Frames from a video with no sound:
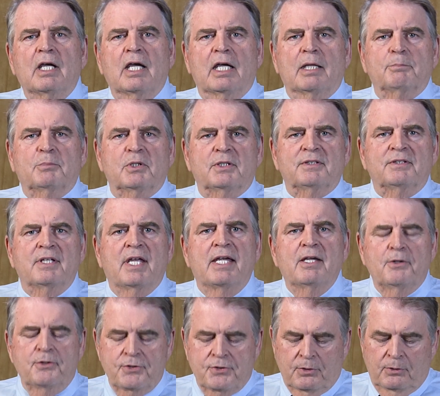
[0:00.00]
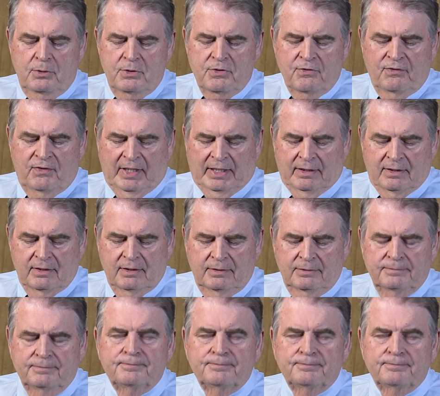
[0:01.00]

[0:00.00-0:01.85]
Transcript: and put nails through his feet.